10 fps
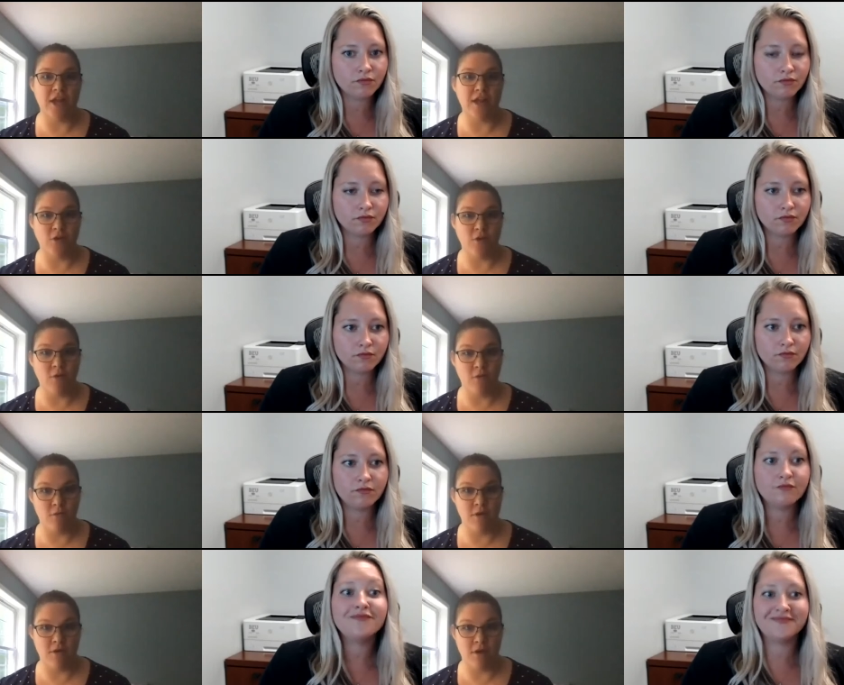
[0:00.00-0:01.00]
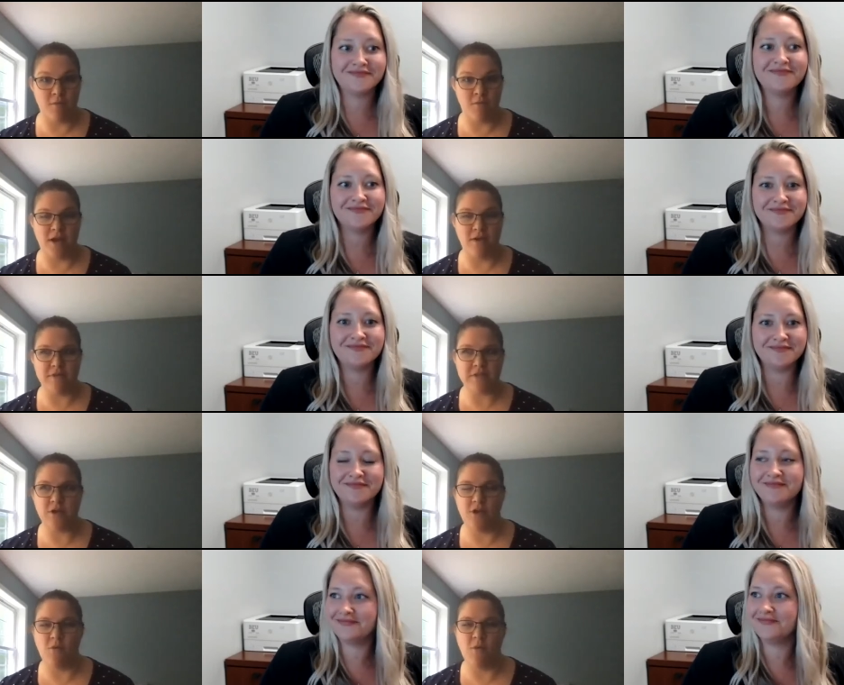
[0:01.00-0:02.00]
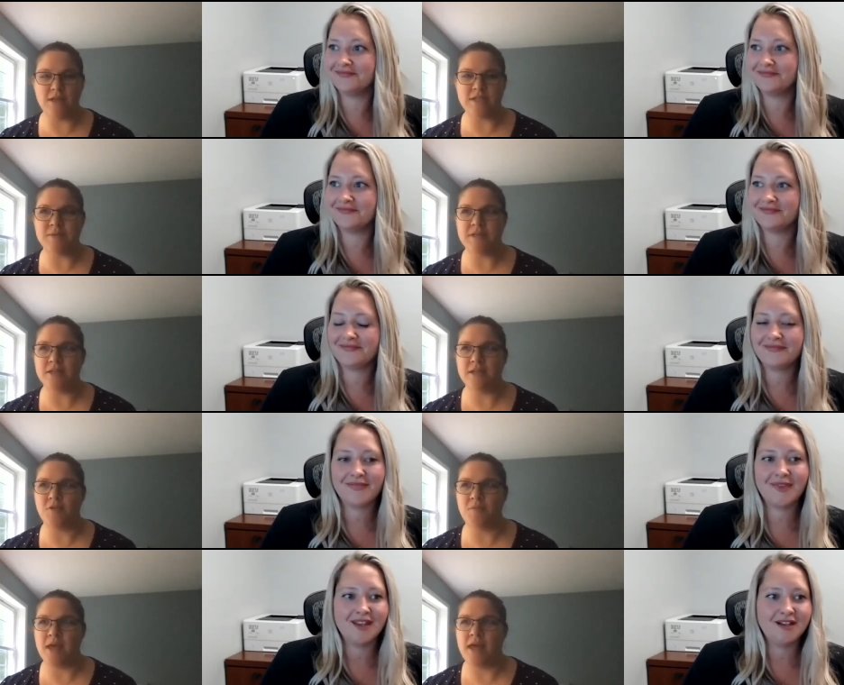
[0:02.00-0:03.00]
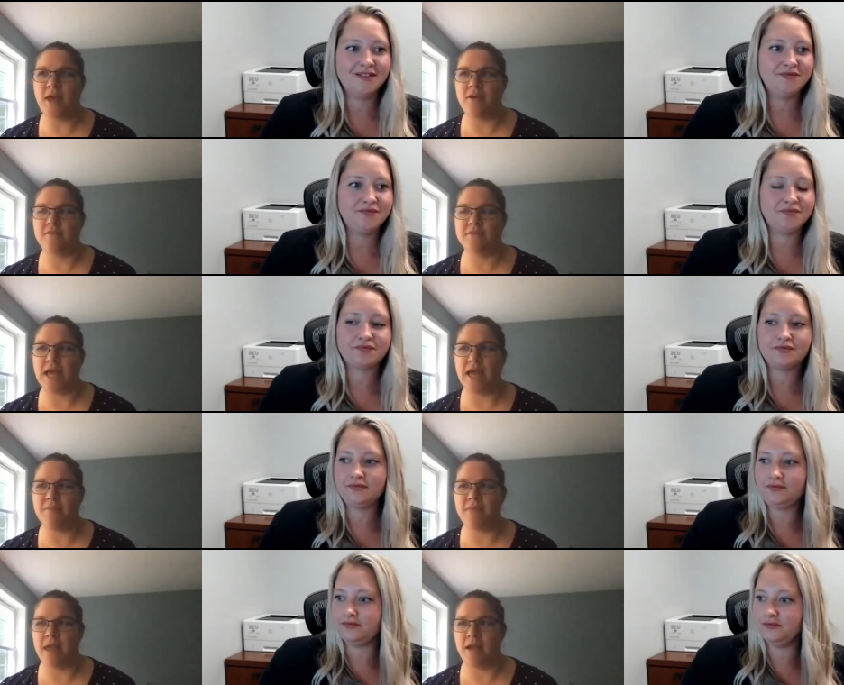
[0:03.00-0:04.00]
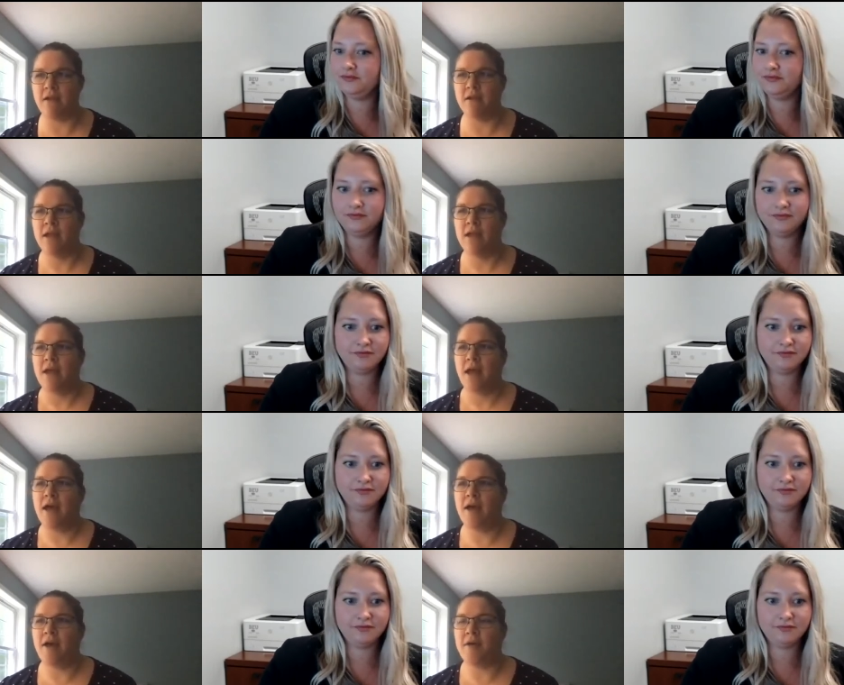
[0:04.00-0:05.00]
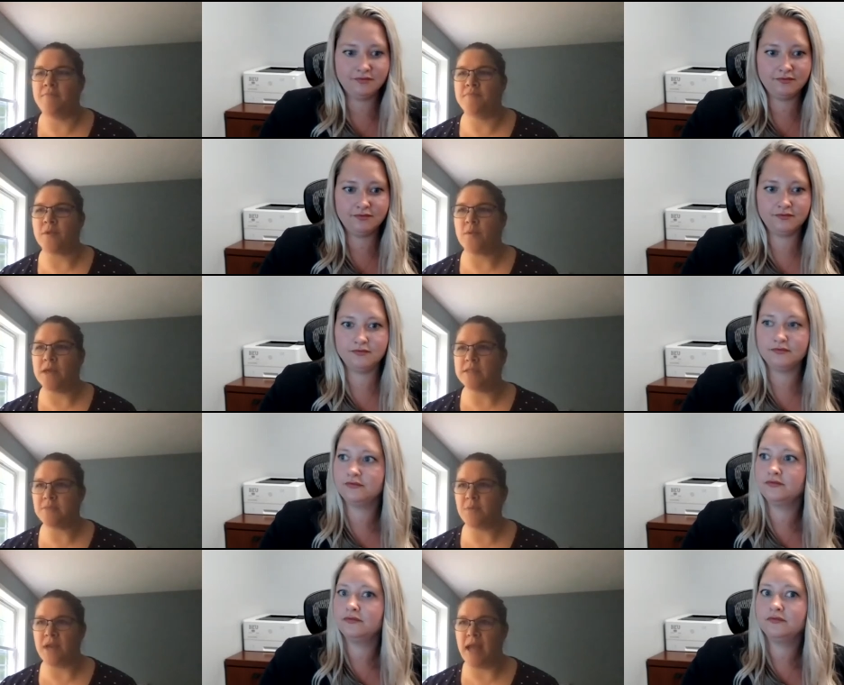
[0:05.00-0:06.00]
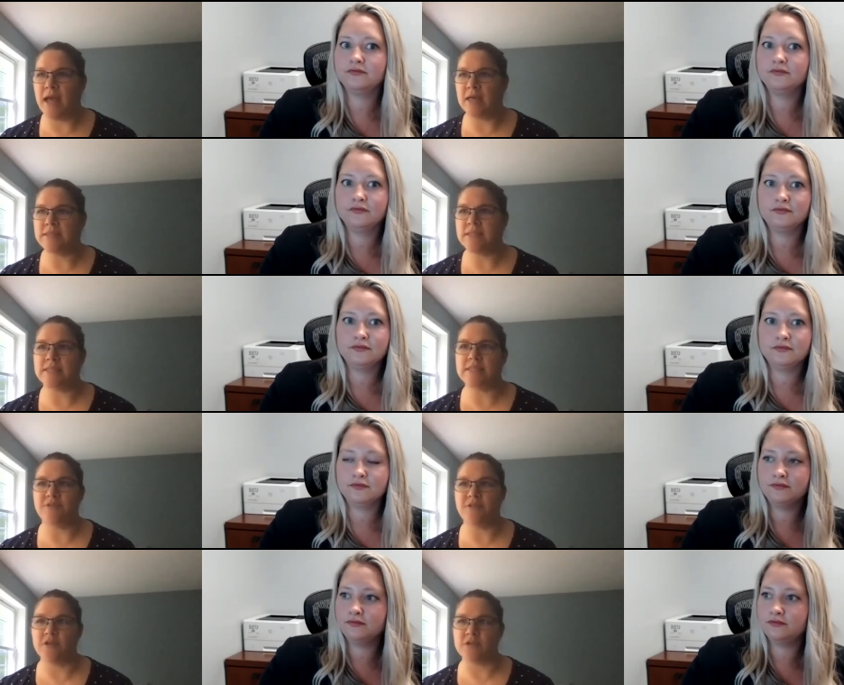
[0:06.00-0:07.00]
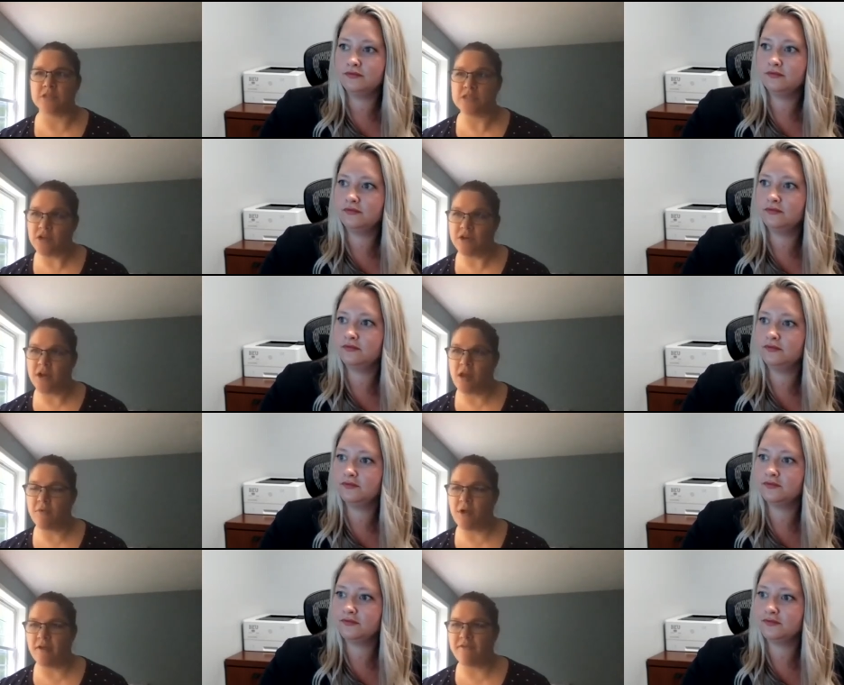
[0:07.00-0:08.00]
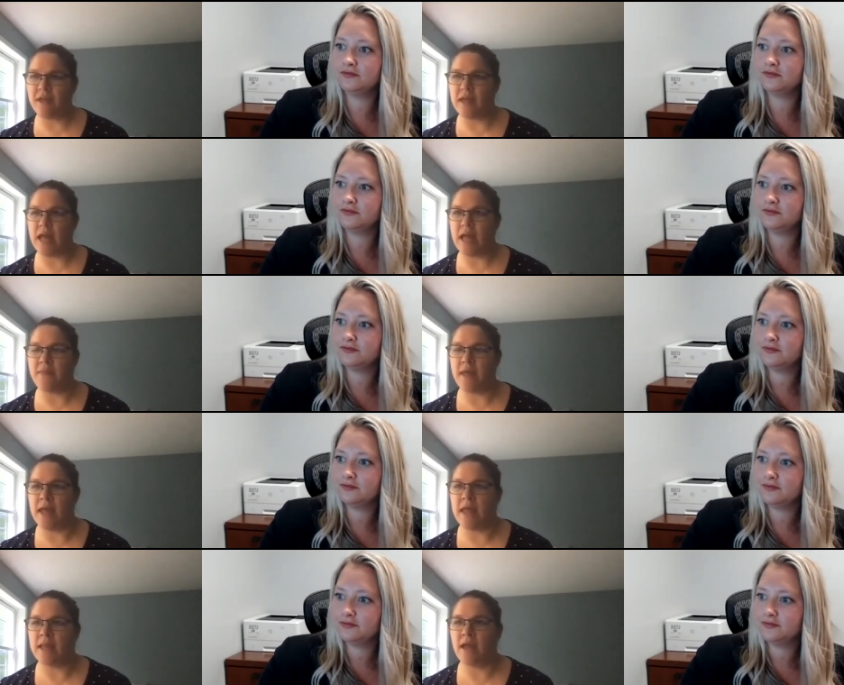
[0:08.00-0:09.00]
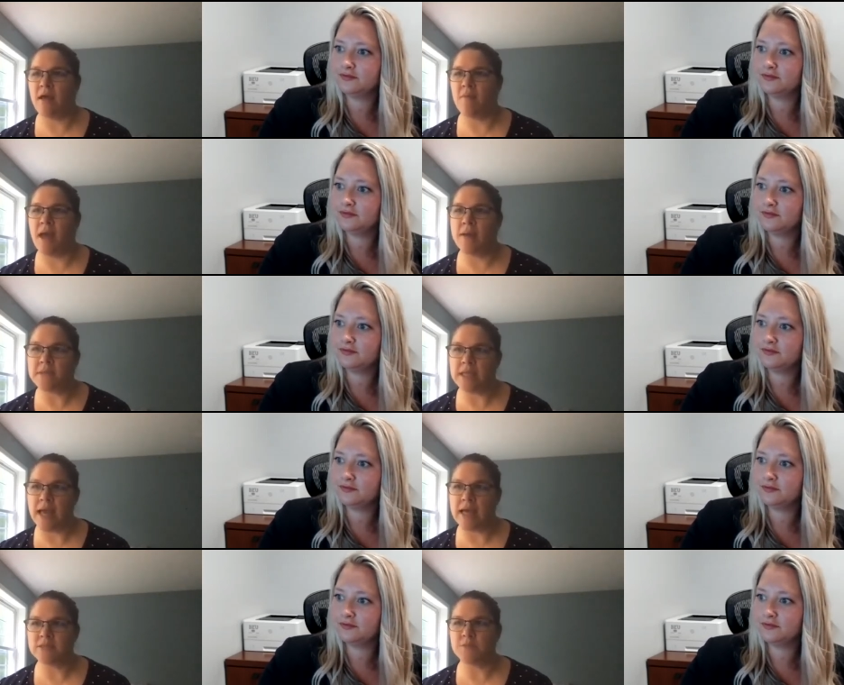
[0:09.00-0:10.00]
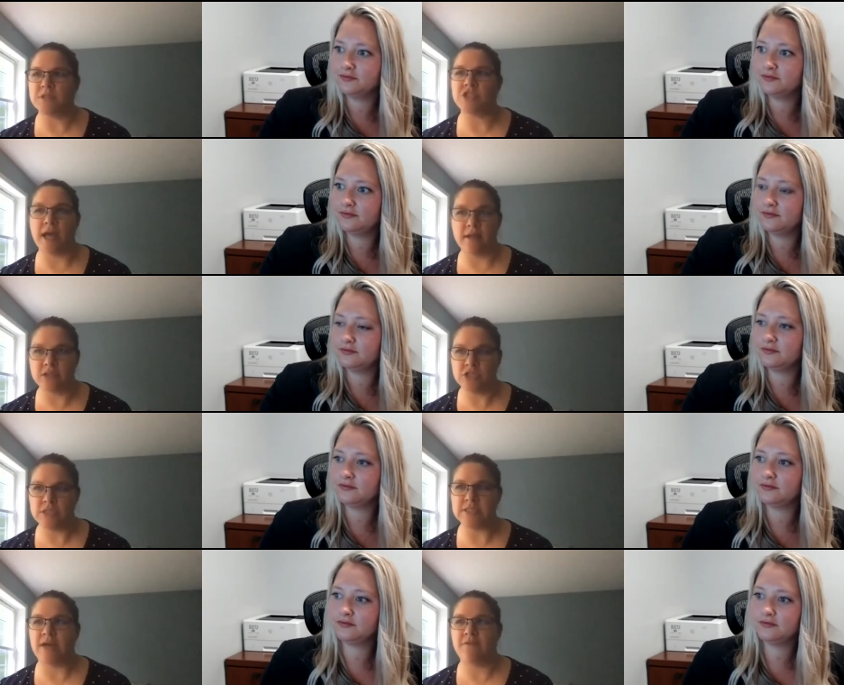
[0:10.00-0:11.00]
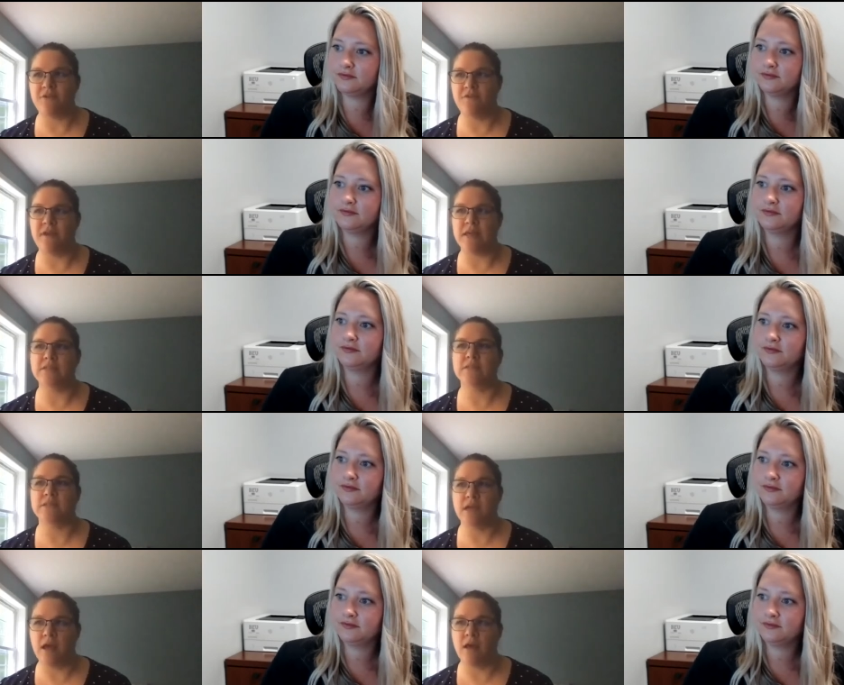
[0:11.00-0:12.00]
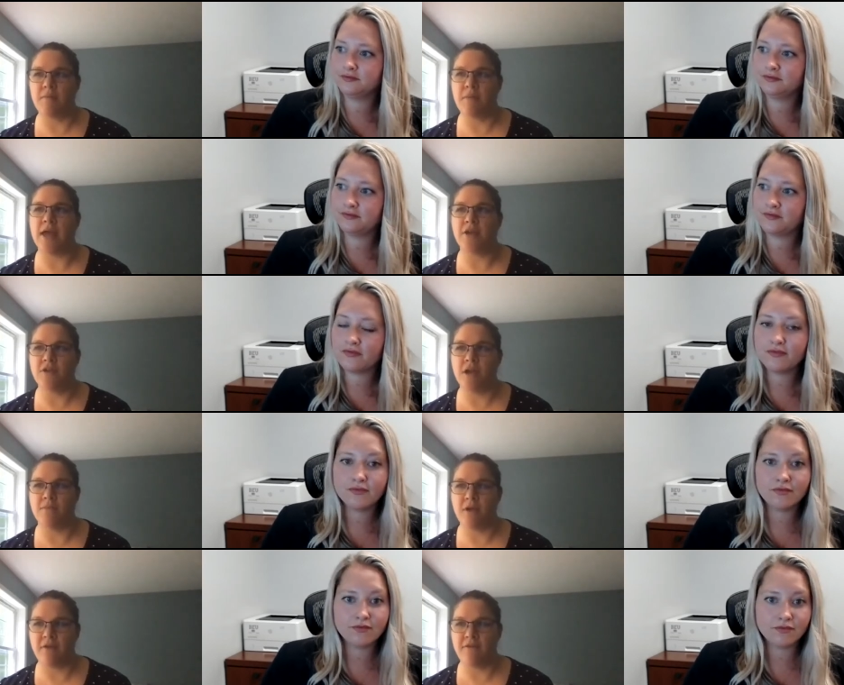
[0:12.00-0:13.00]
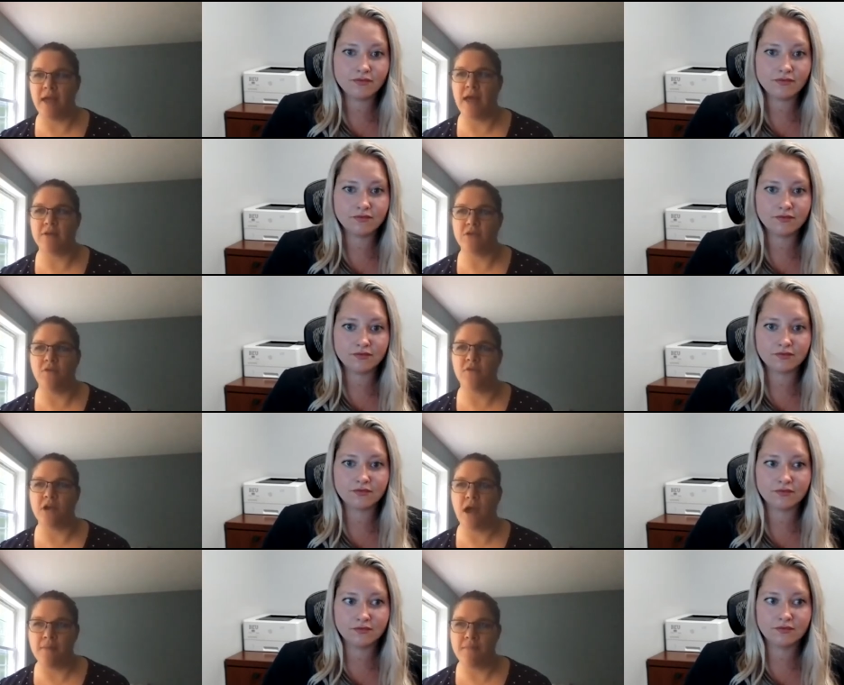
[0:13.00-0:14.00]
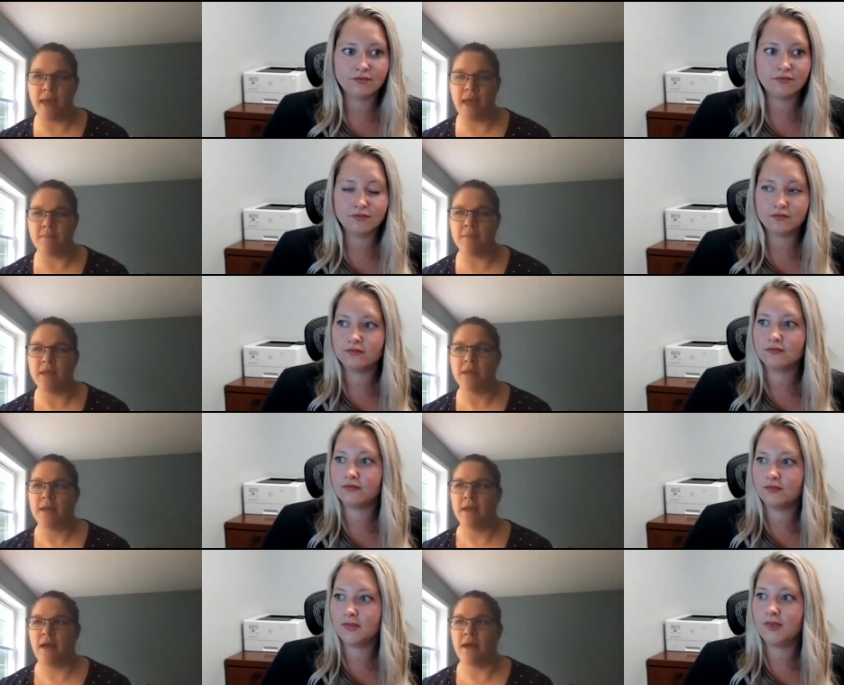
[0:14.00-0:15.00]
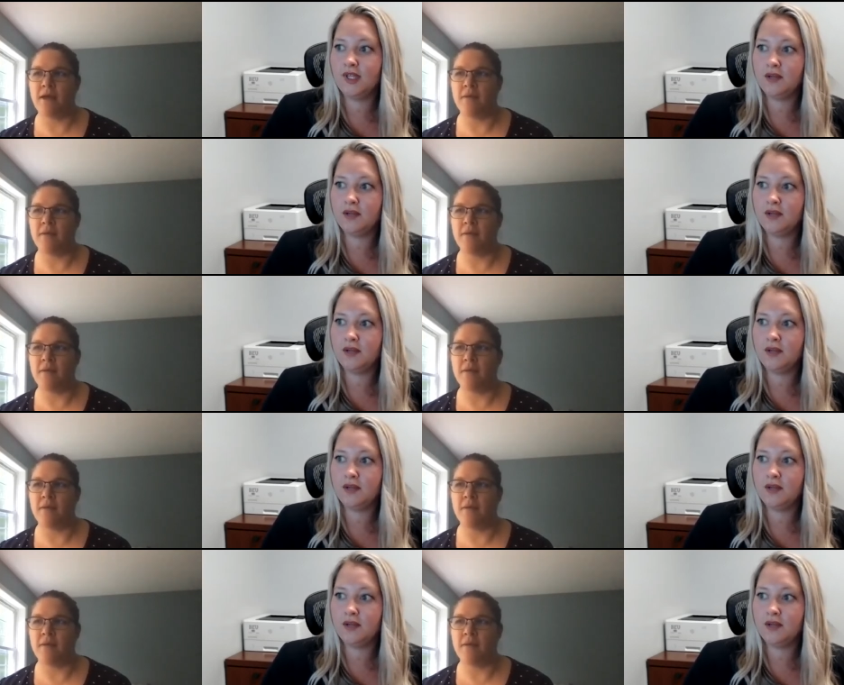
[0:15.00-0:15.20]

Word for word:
Speaker 1: your own nonprofit. So want to spend a little bit of time there. Um, we had someone ask, is it difficult to start a nonprofit? And then um, Emily asked, what challenges have you faced um, at your nonprofit? How did you overcome them? Um,